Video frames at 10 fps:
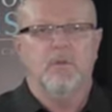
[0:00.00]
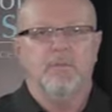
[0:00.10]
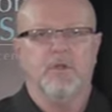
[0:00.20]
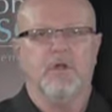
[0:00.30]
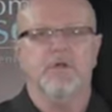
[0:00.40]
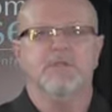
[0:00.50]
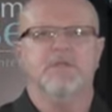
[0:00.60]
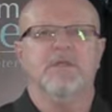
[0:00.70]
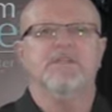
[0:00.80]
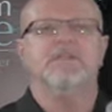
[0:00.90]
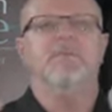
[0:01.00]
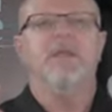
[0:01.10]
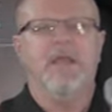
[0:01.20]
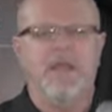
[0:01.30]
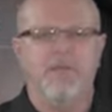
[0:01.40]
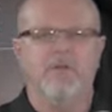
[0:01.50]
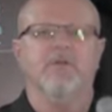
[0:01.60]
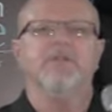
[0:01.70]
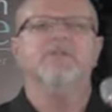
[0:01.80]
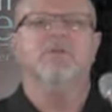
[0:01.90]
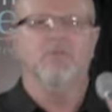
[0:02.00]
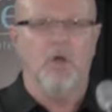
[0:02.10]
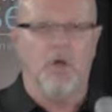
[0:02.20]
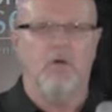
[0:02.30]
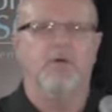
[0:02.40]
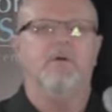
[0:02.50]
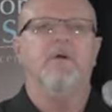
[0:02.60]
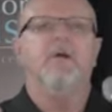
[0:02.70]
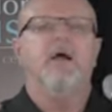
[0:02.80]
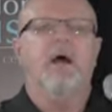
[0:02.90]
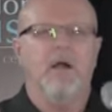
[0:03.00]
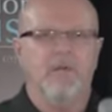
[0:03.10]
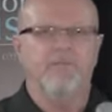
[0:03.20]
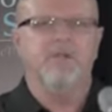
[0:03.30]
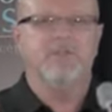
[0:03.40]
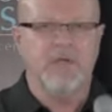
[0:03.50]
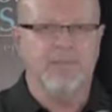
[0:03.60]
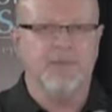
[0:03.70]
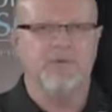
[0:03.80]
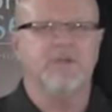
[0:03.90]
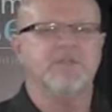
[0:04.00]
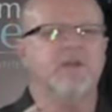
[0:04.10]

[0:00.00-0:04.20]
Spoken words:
Because it's the behavior, it's the role of the shepherd that's